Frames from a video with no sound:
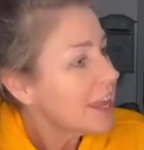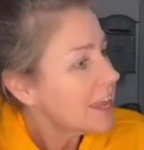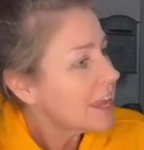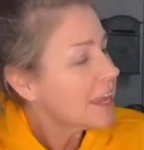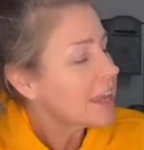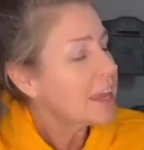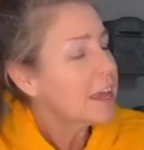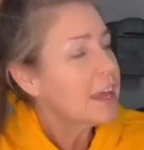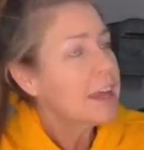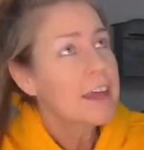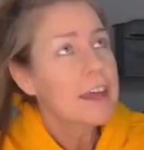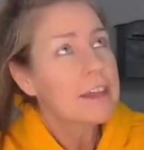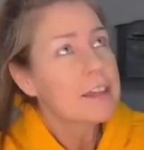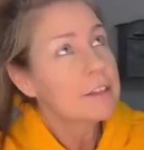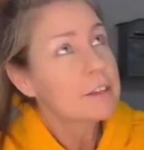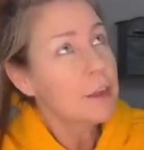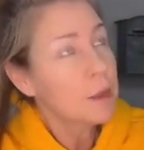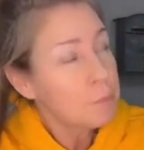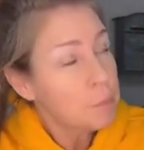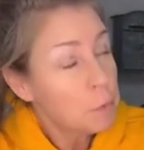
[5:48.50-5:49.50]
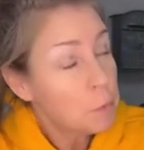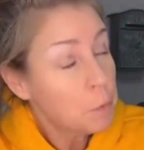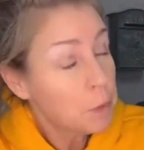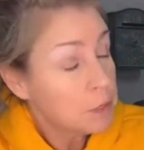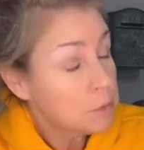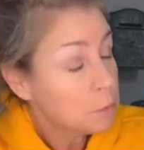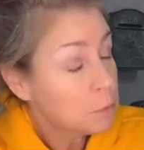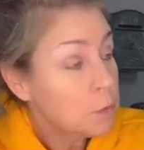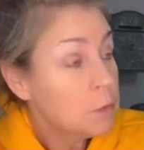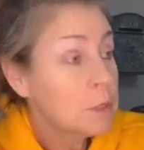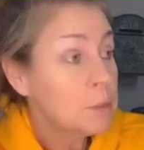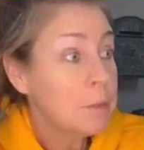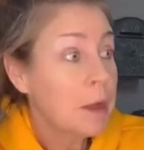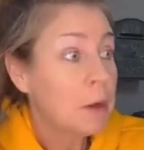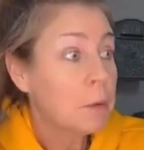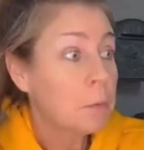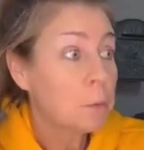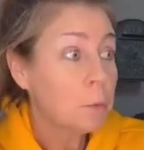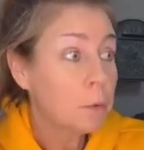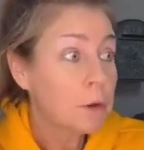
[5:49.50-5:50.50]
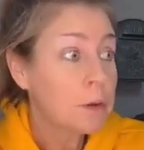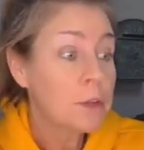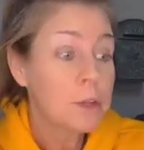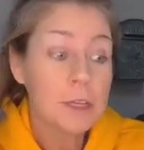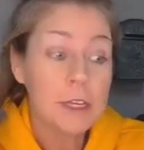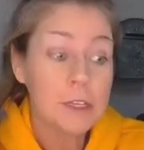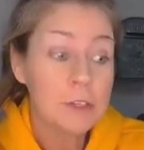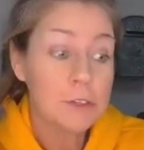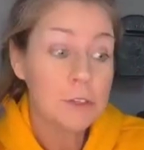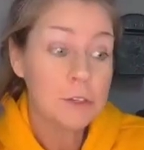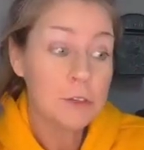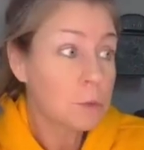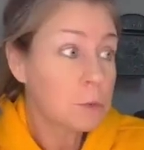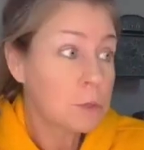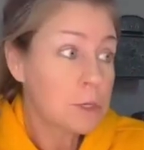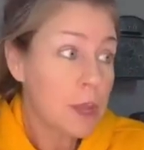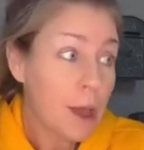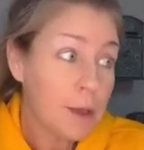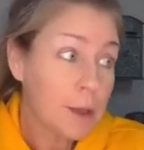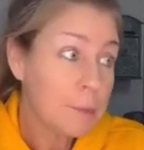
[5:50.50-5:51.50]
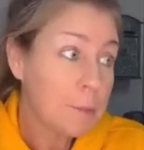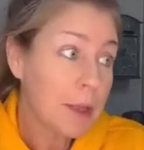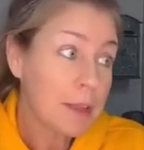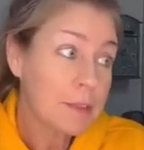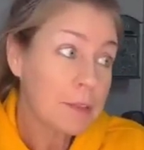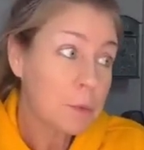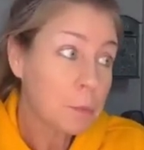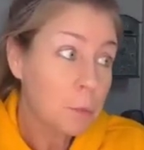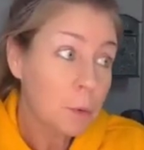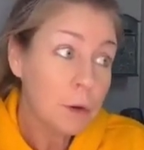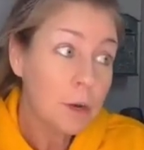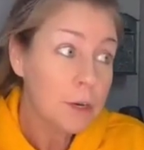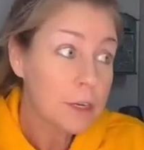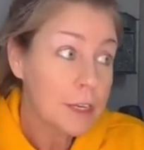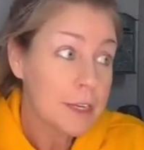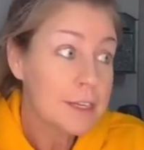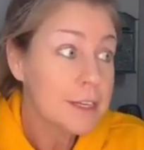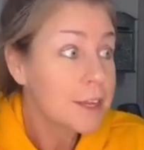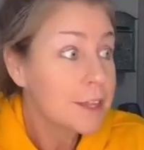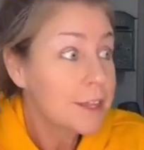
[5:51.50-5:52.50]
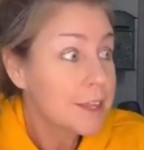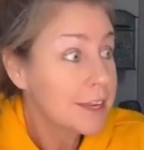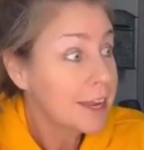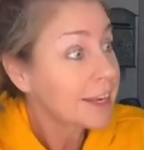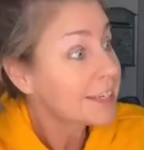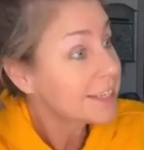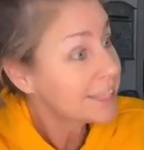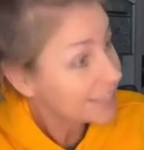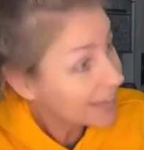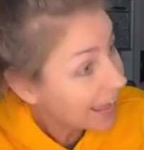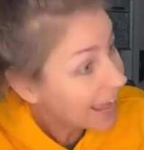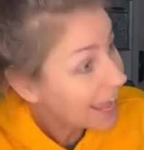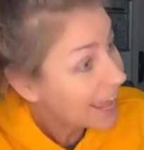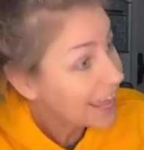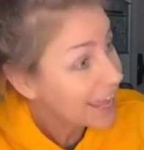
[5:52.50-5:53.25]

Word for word: Jake! The number one rule about Wordle is you don't talk about the word until the next